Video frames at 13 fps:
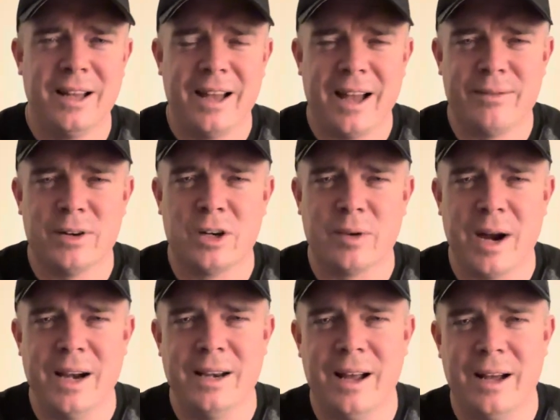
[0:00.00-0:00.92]
Have a
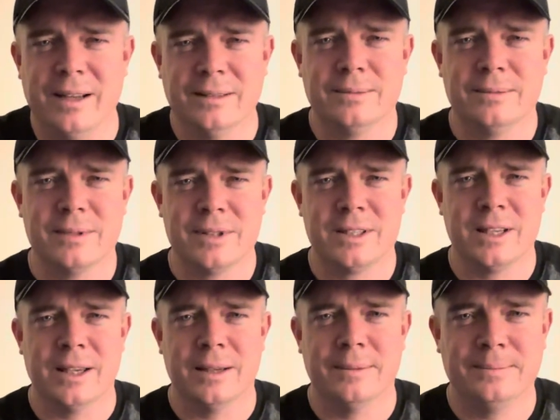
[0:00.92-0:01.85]
great night. See ya.